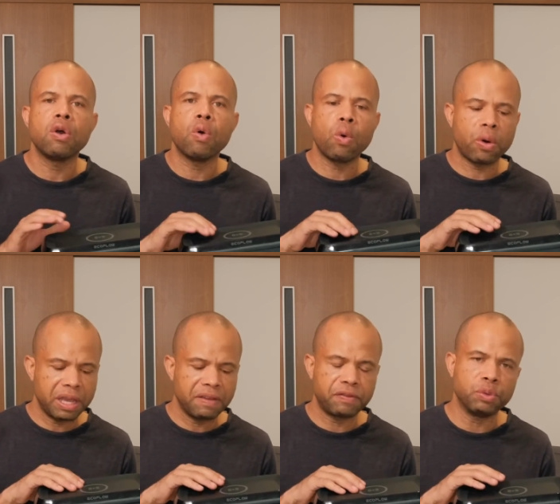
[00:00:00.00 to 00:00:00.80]
or
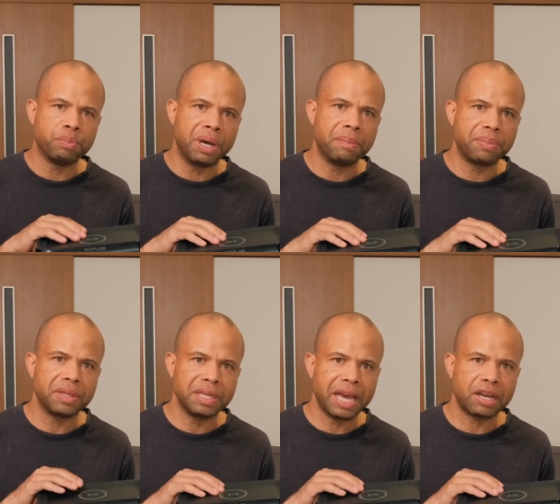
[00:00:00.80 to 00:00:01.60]
if you bump
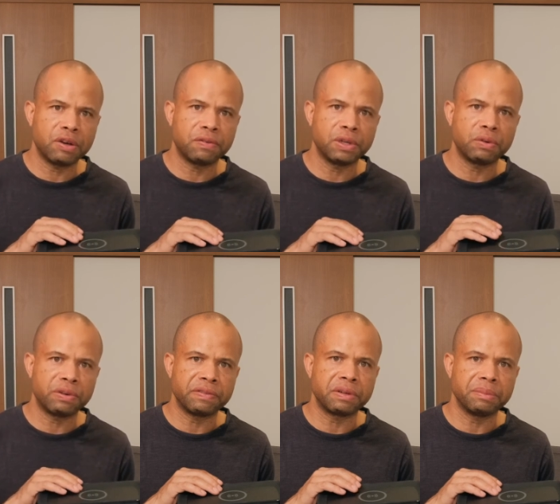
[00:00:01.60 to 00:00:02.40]
the EcoFlow
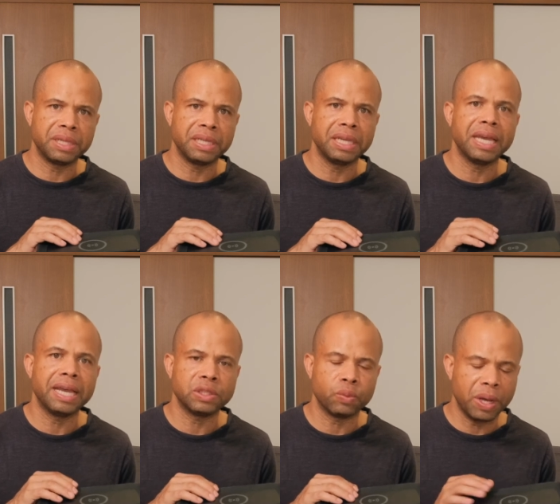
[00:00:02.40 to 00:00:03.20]
River Mini
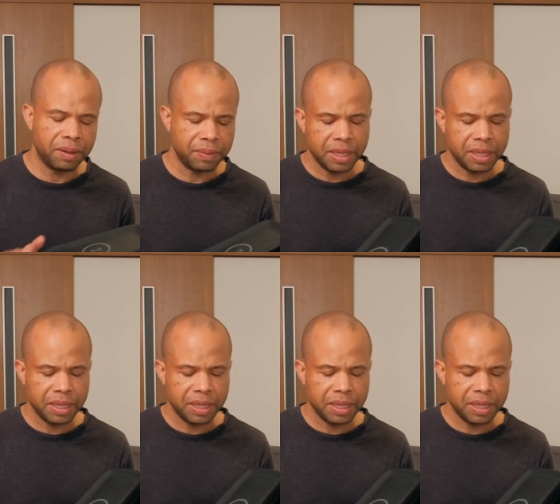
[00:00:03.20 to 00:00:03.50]
as well.